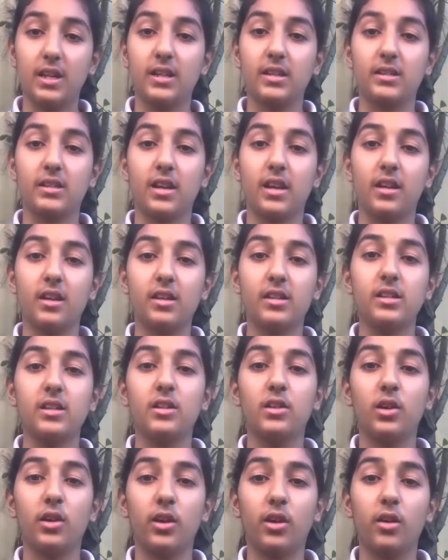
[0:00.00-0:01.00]
is getting
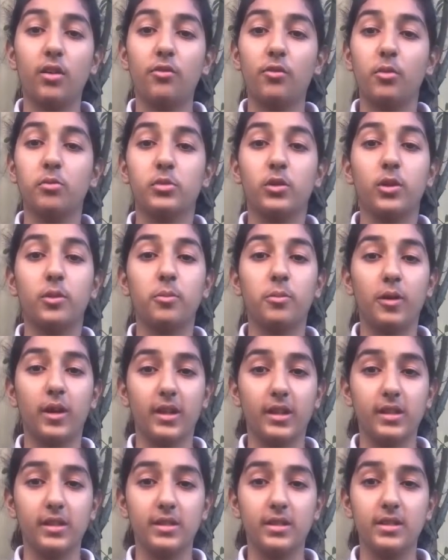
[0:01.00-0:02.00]
to learn from top
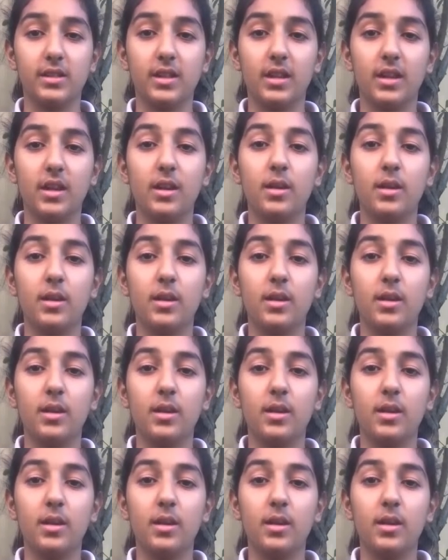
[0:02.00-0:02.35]
rankers,